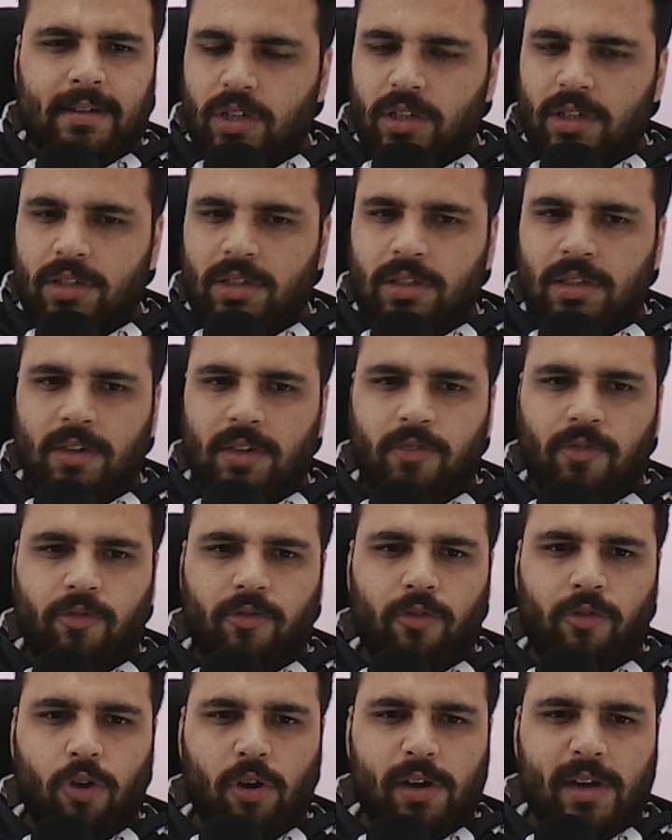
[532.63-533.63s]
just
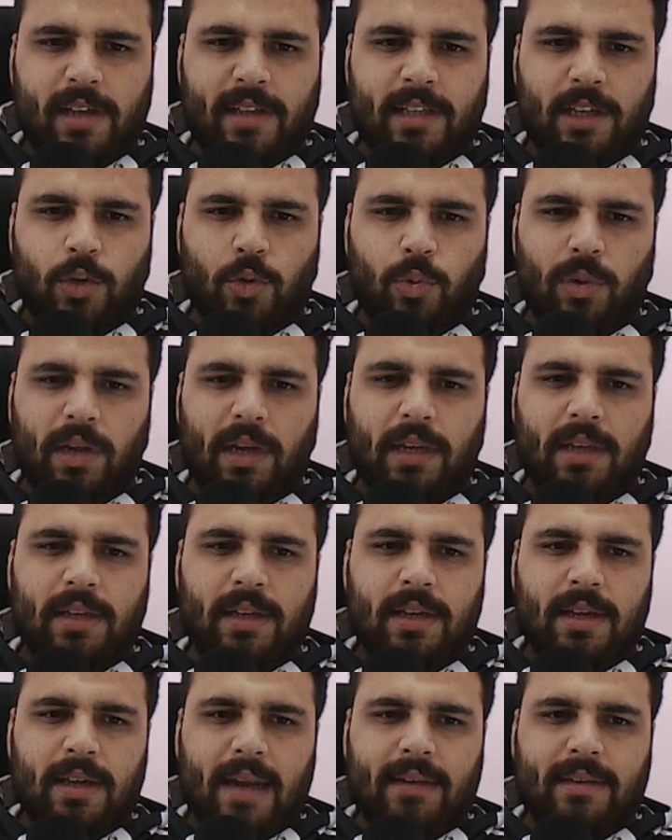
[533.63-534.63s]
forking the queen
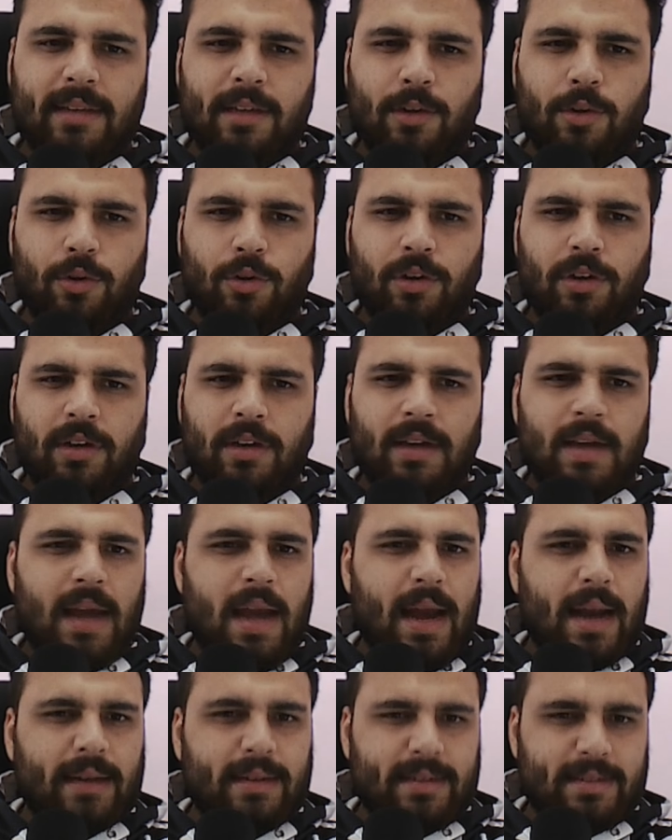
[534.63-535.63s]
and the rook
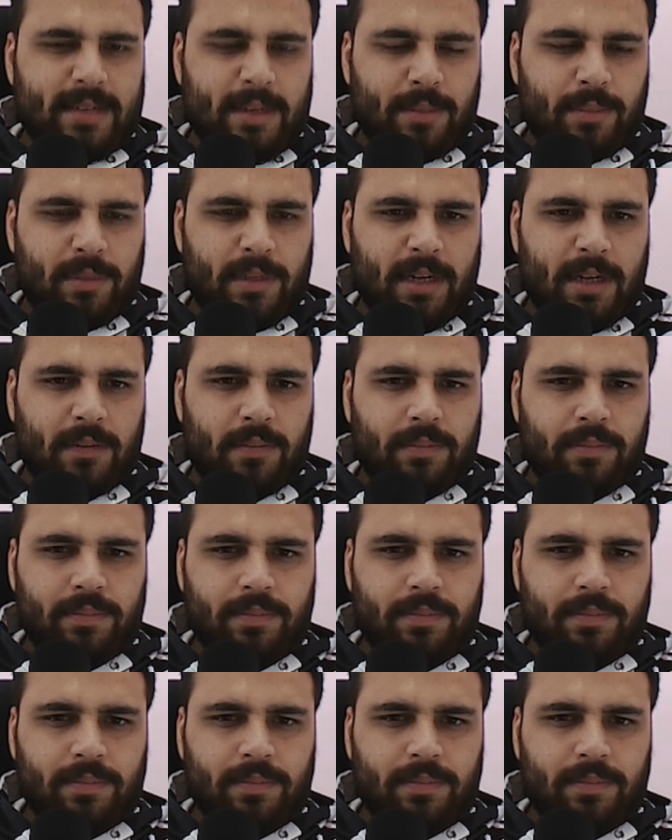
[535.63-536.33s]
at the same time.